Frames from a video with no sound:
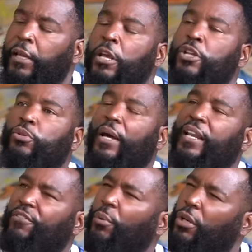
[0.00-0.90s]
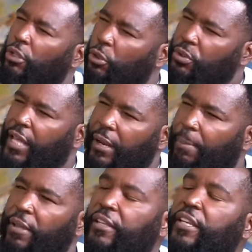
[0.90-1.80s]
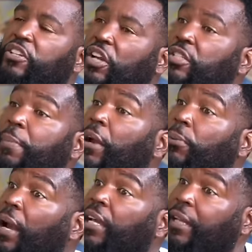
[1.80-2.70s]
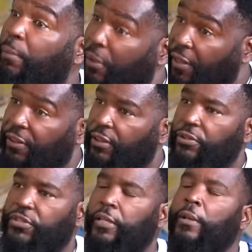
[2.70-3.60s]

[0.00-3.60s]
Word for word: Right. So I never want to lose that ability to just be a regular brother, you see.